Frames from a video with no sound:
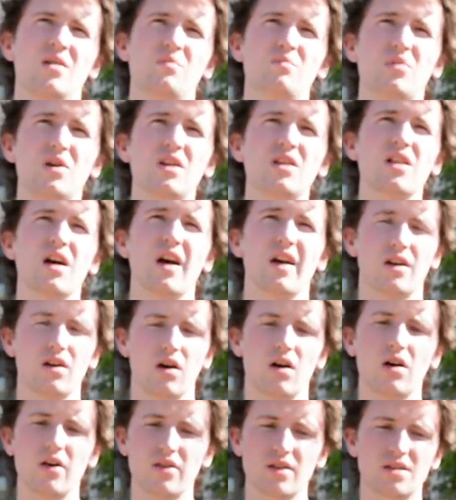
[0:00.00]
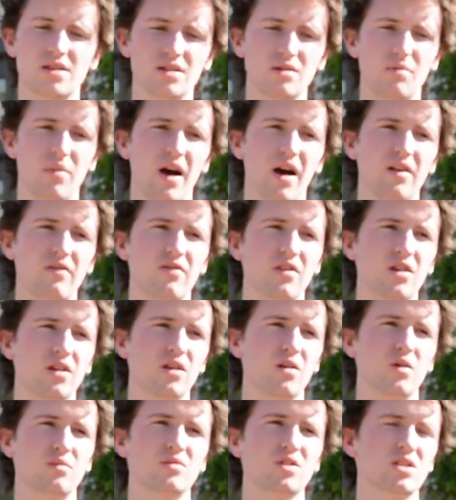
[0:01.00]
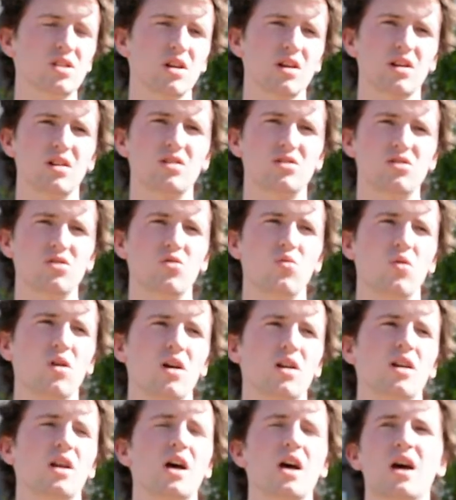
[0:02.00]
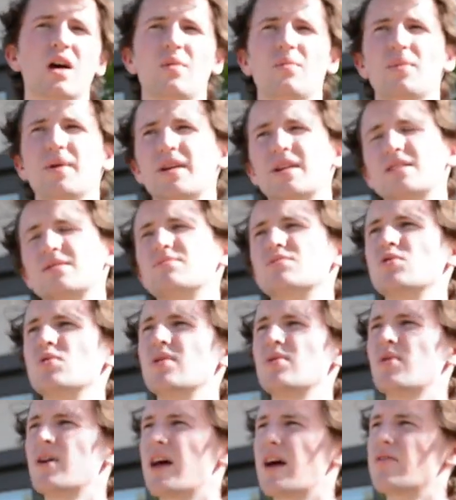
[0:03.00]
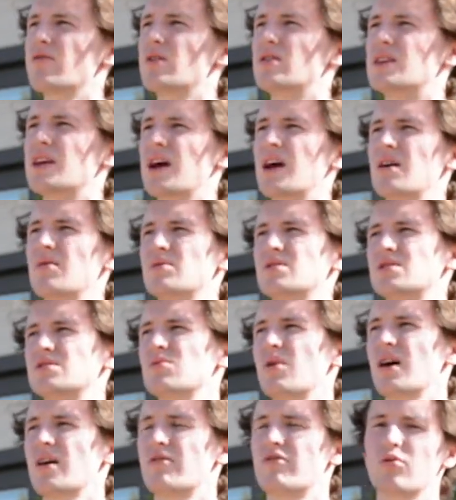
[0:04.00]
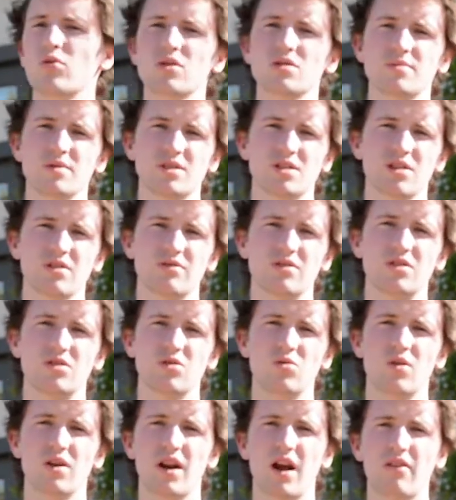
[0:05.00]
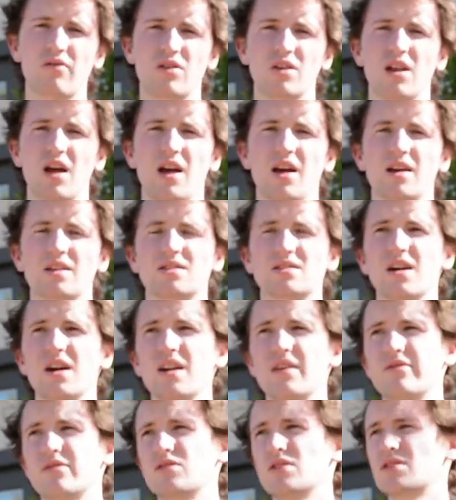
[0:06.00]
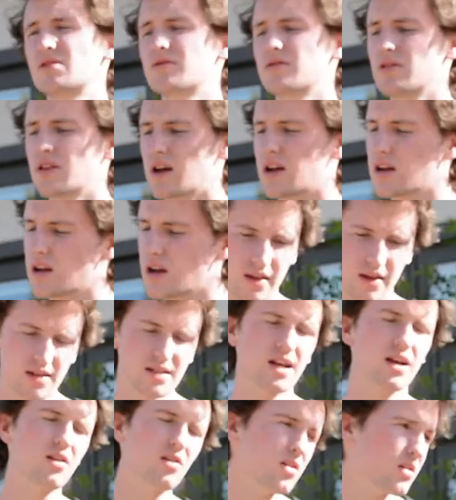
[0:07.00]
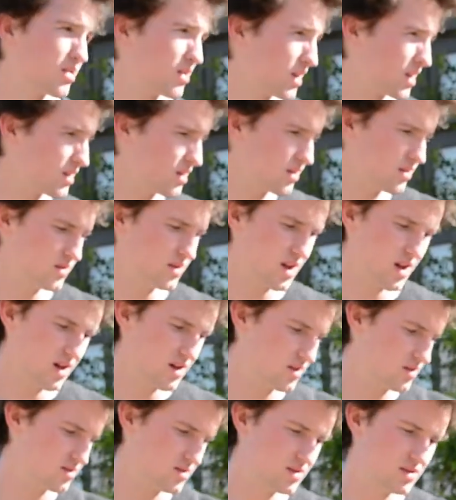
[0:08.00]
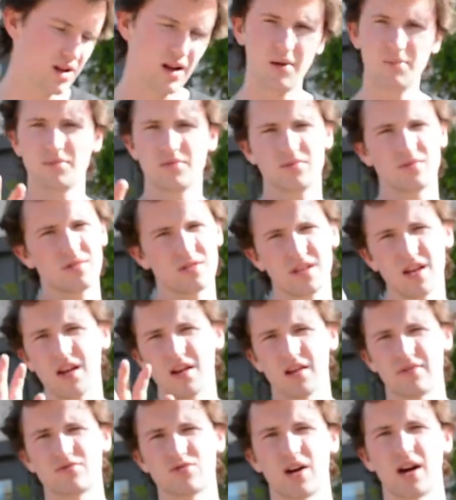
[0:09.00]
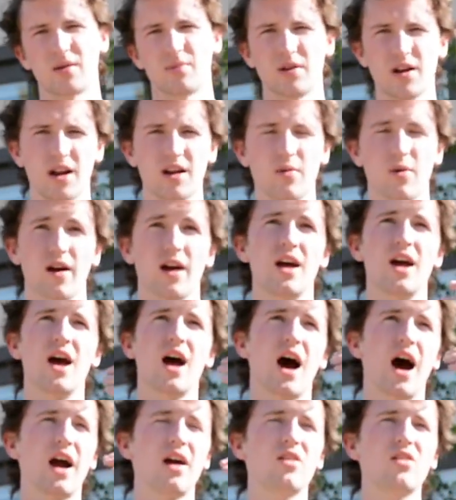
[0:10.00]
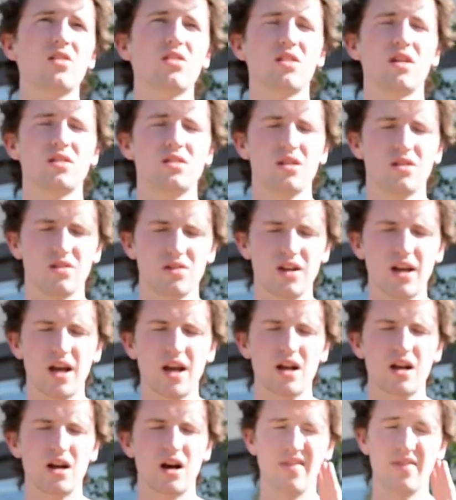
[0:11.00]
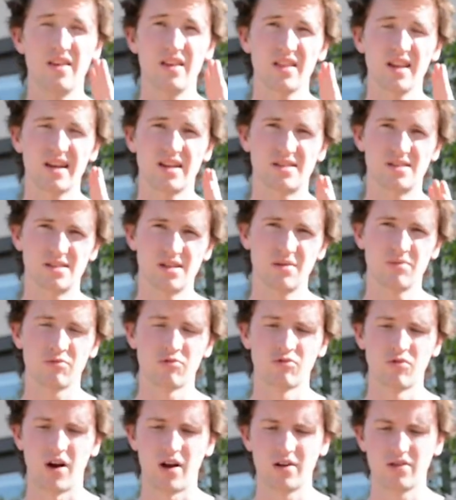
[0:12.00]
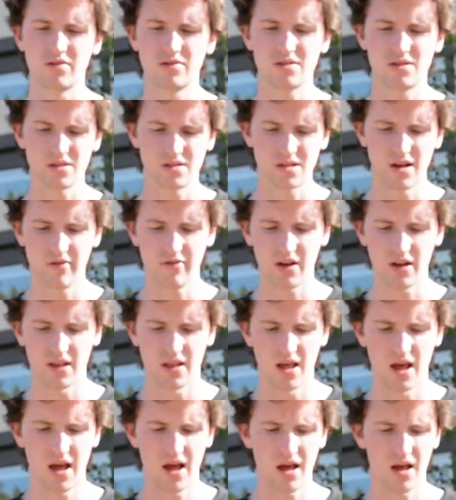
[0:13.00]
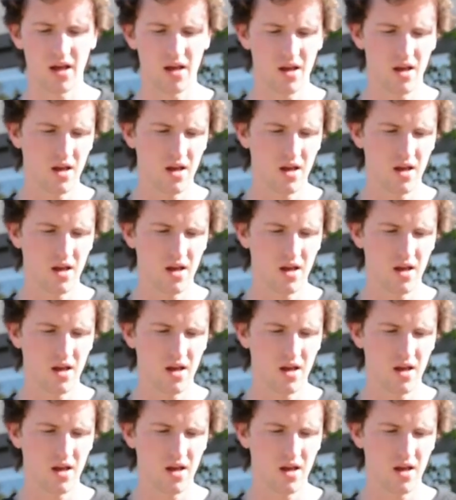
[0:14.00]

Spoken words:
be like, oh, this is a bad video, I'm just not going to do one, because I'm doing one every day, which is why I force myself to do one every day. It's not even just for like, because I heard a thing the other day, I'm getting off track, but anyway, I heard a thing the other day that like some runners and stuff like that,